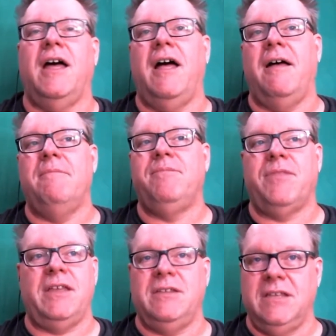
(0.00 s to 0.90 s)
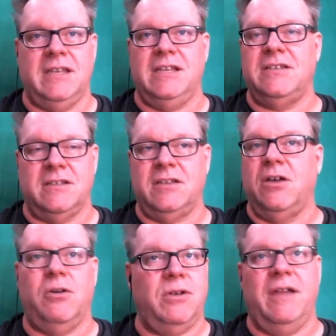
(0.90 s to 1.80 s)
um, like get into the
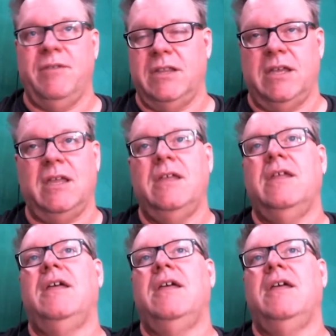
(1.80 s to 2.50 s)
code, everything.